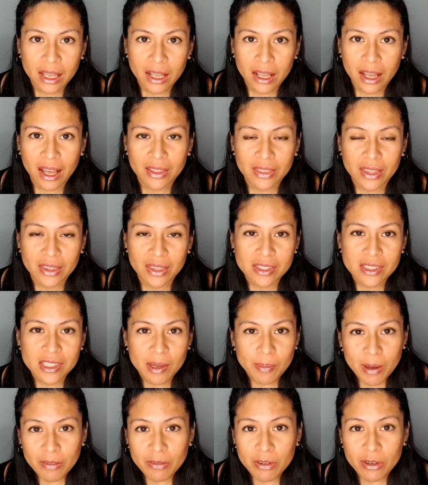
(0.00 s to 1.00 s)
And then the
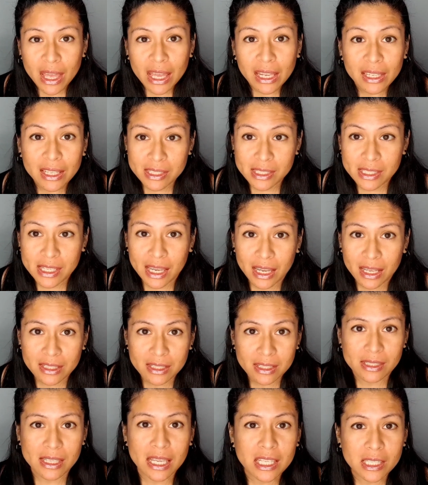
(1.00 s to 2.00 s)
step after that, let's say it's
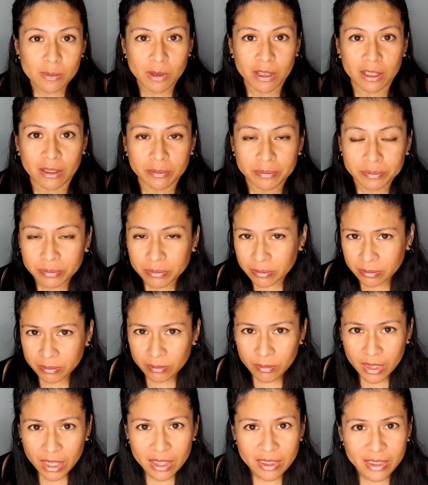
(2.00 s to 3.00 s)
assessment.
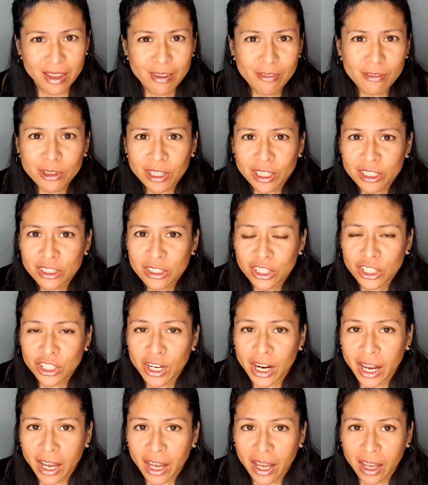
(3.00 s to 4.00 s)
They've clicked on your
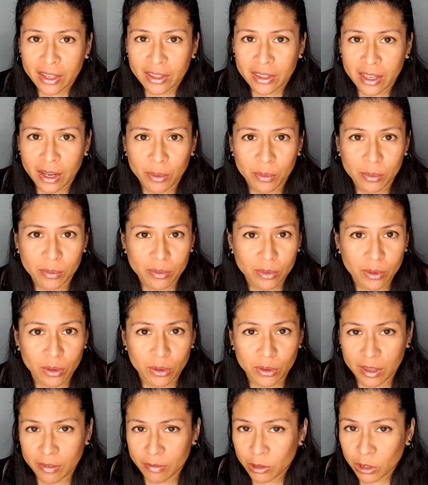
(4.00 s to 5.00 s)
ad,
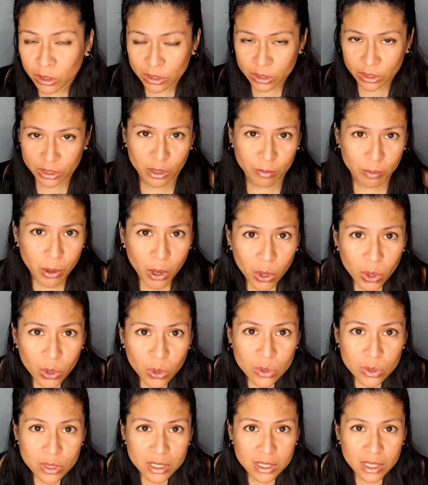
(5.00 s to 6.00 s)
they've clicked on your
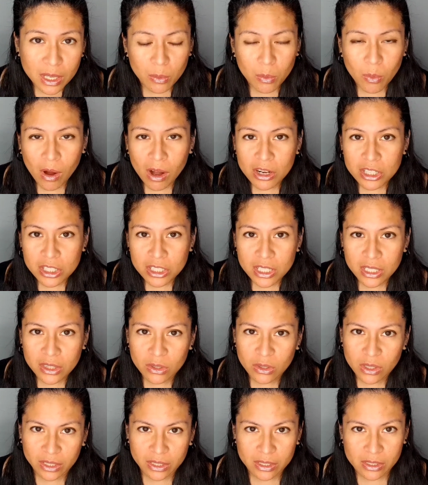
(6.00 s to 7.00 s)
post, they watched it,
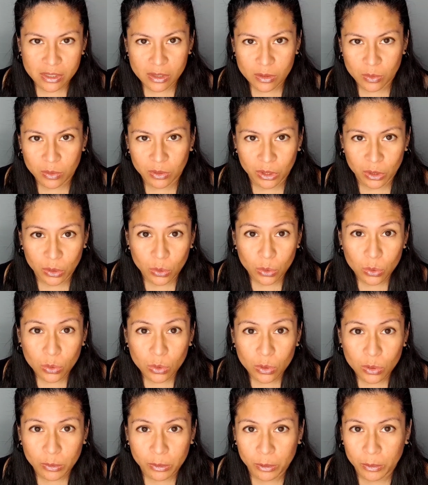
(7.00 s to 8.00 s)
they're like, this is really
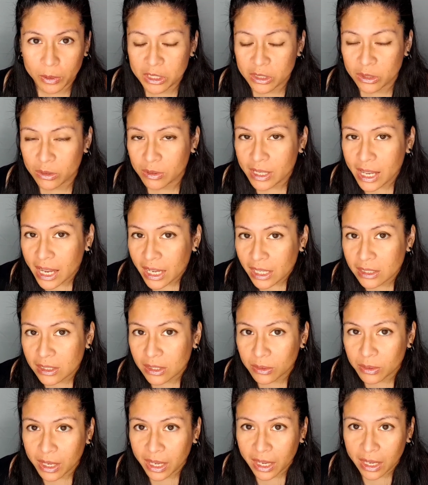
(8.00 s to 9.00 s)
cool, what do I do
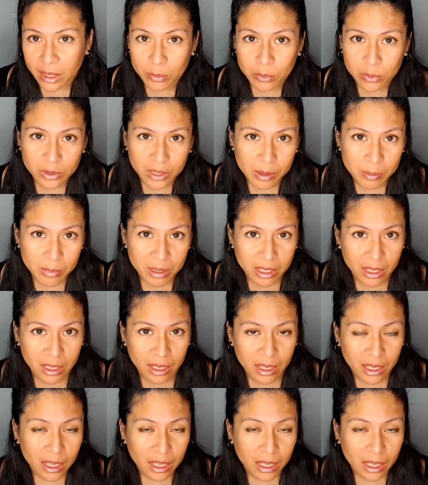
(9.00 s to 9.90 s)
next? Okay, well, let me